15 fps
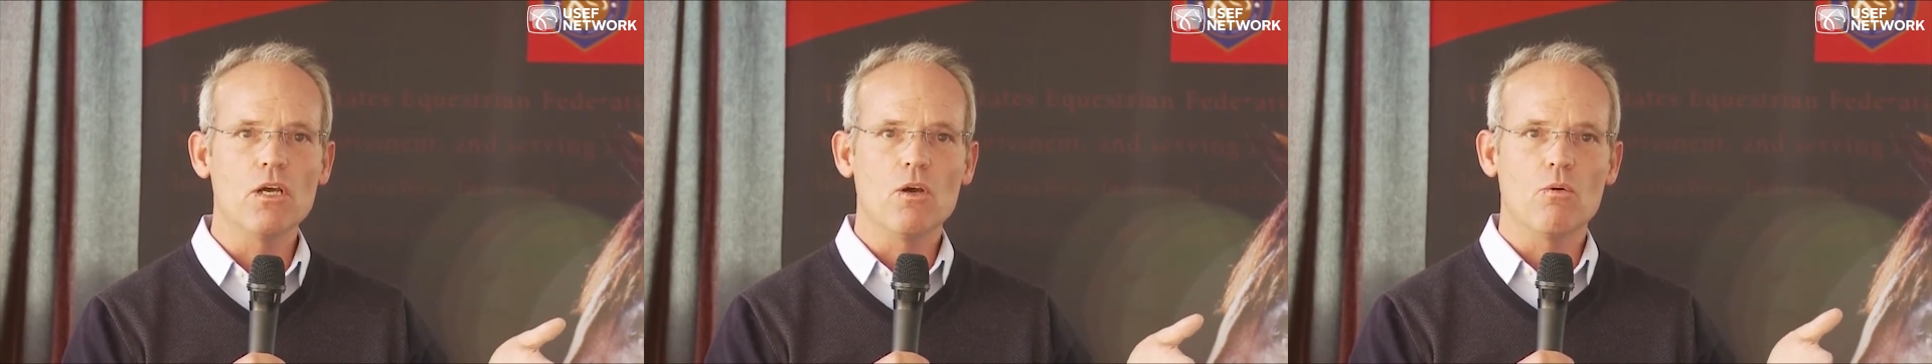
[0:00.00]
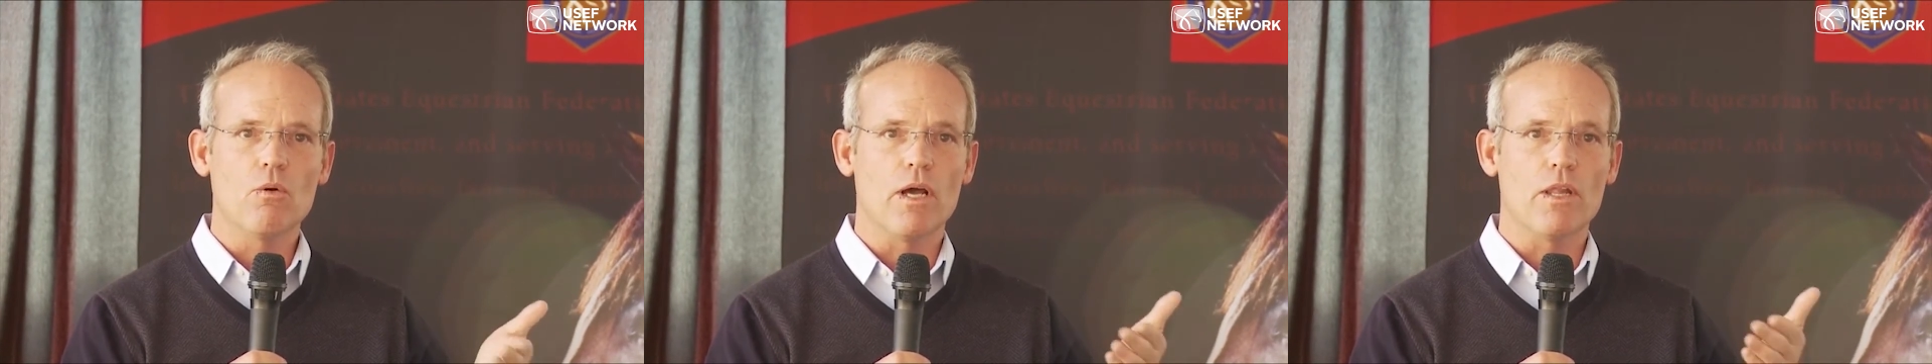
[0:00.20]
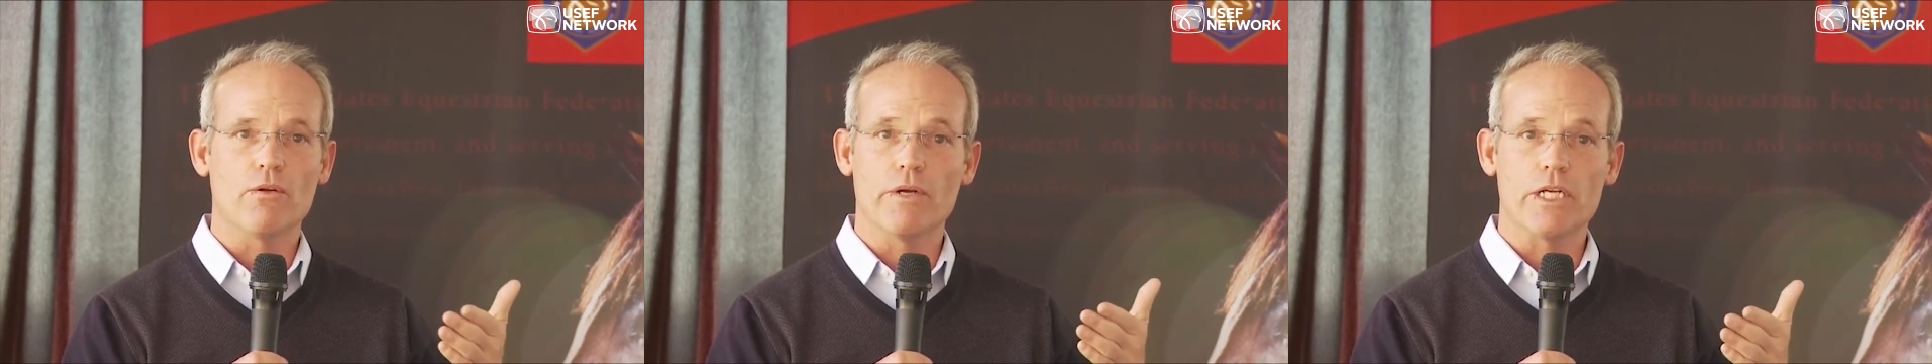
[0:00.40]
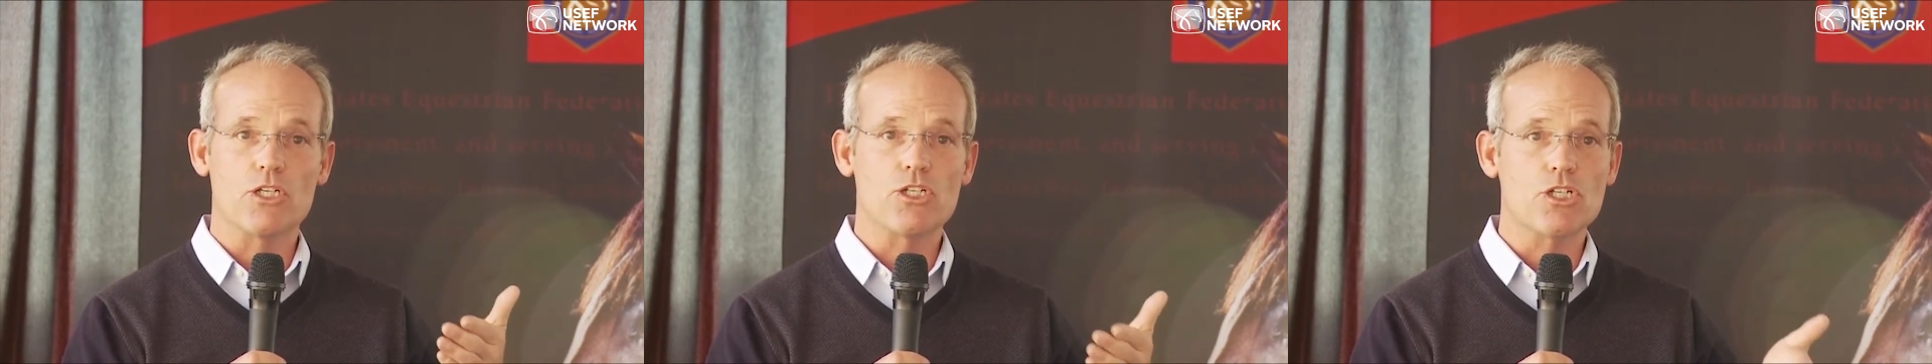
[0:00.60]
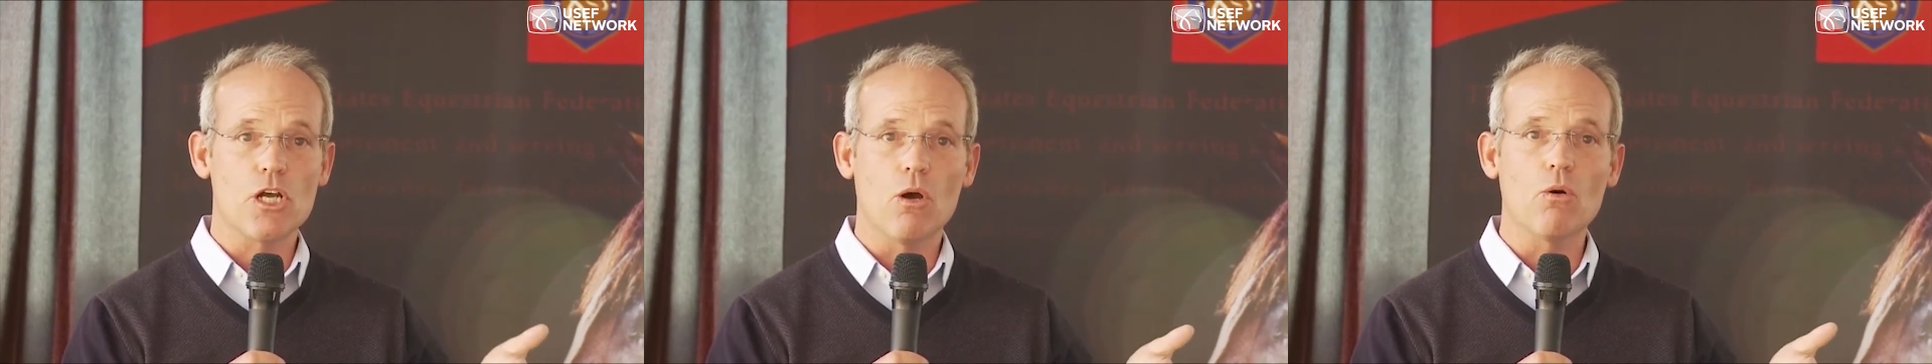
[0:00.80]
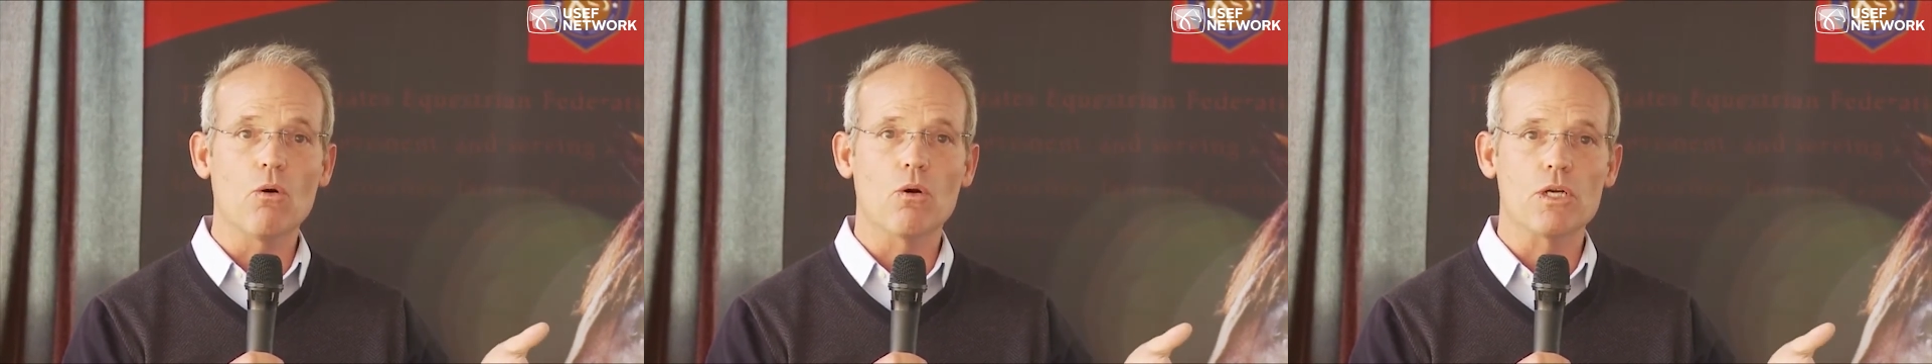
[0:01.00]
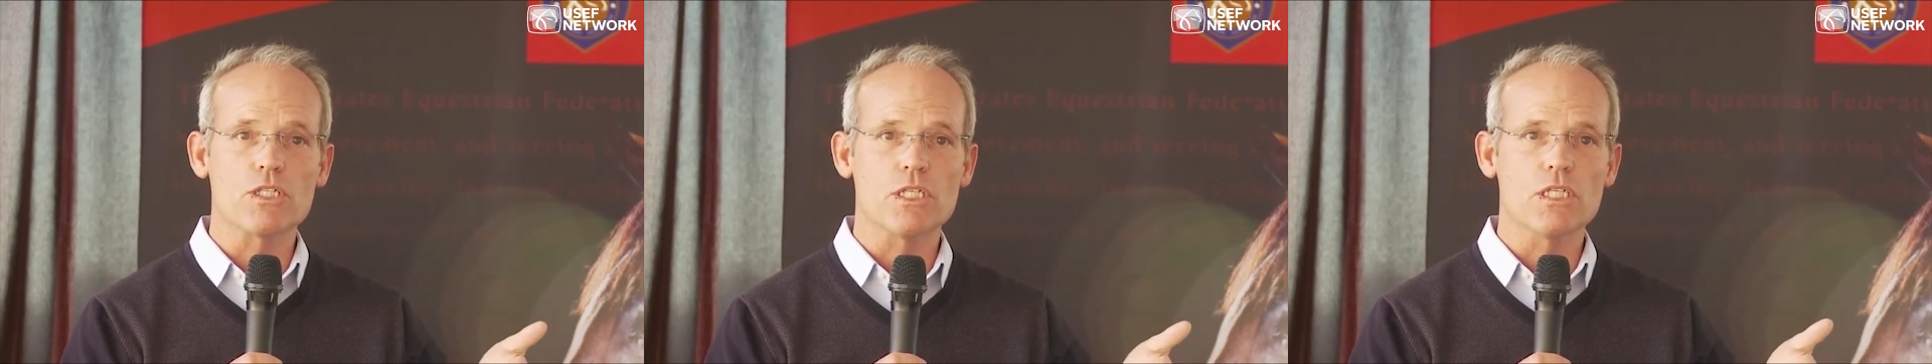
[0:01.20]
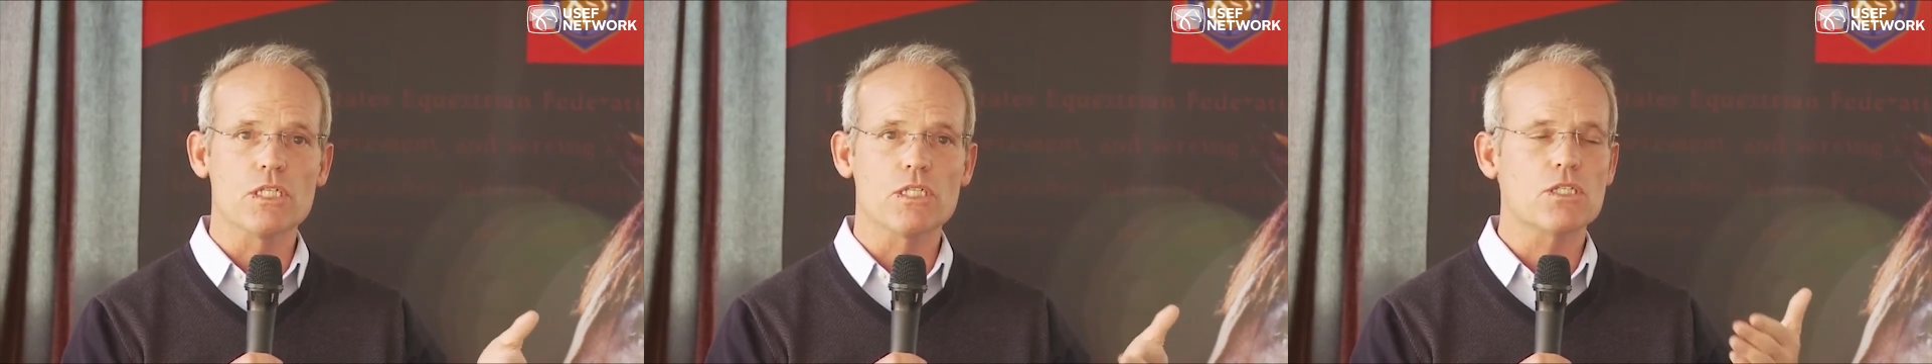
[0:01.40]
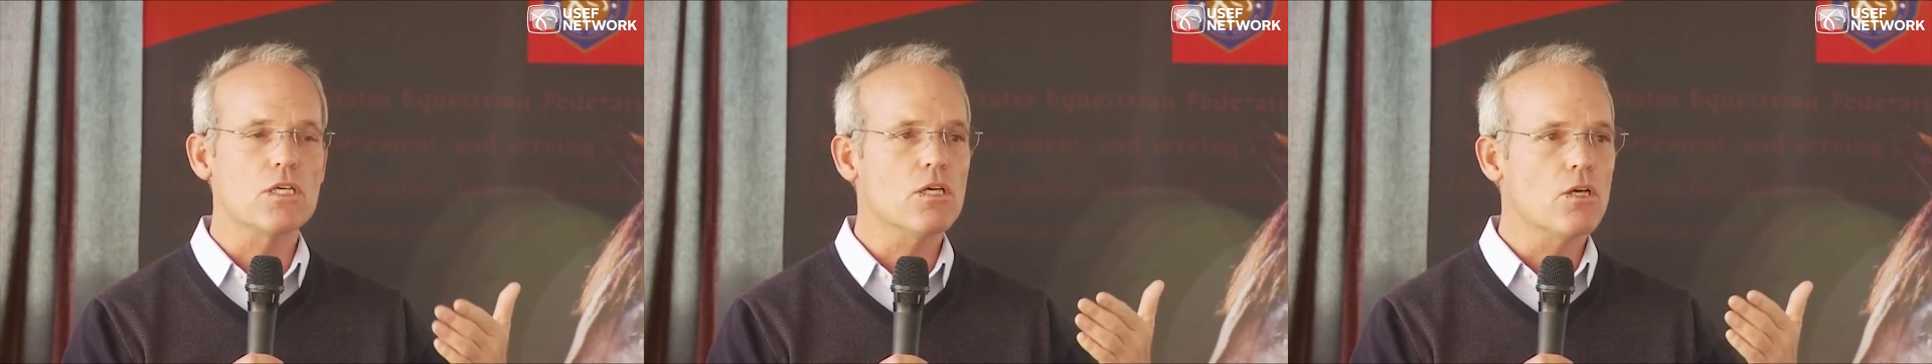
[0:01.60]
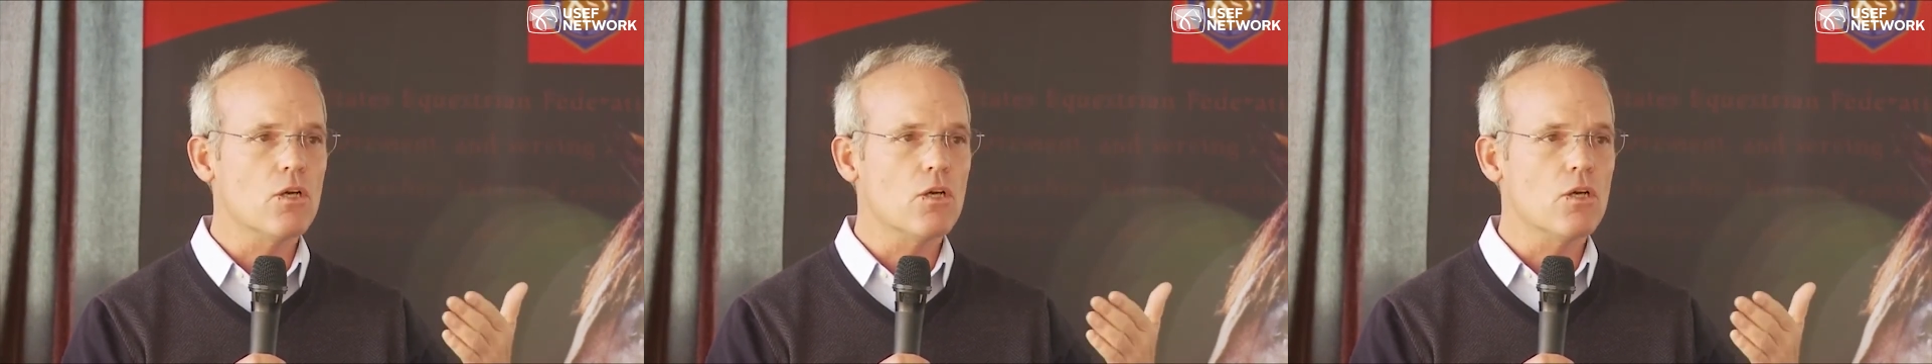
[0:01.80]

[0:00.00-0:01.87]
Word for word: whether it's show horses,